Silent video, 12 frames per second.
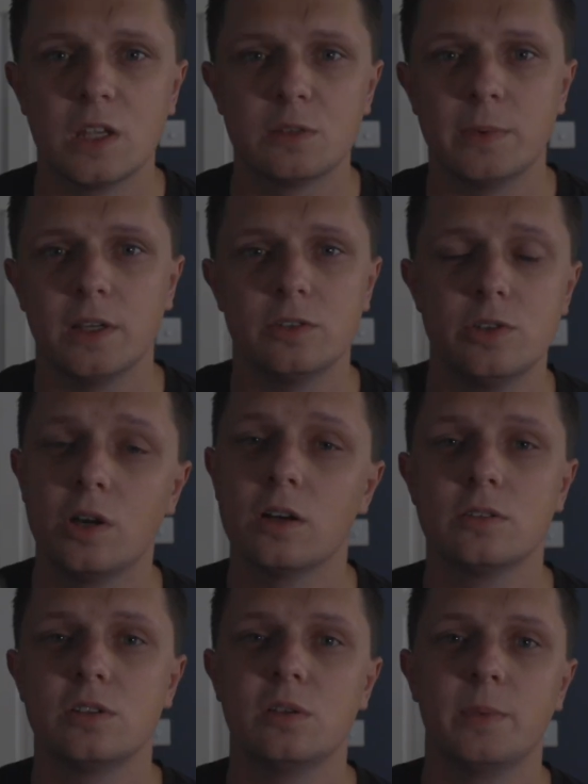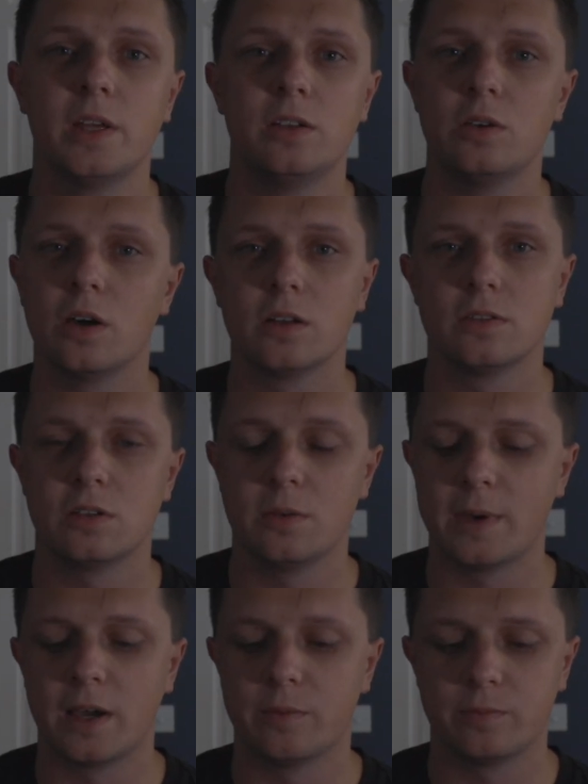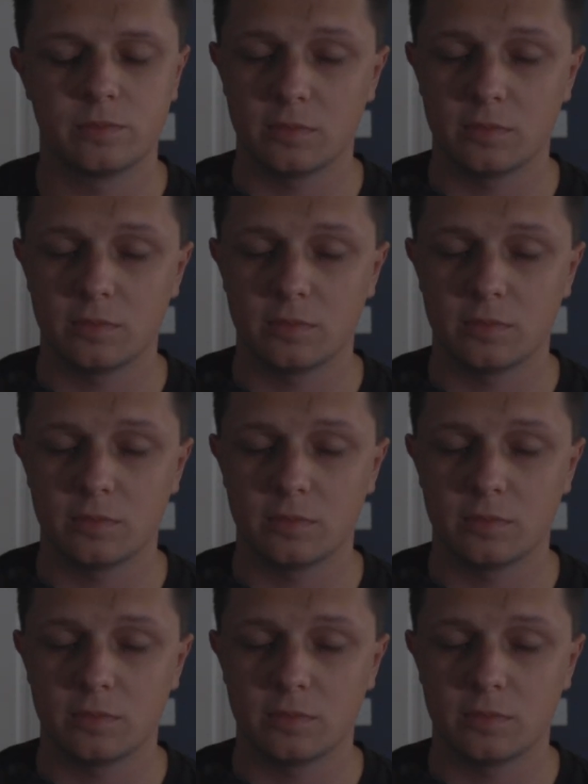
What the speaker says: This means you can't zoom in, you can't zoom out.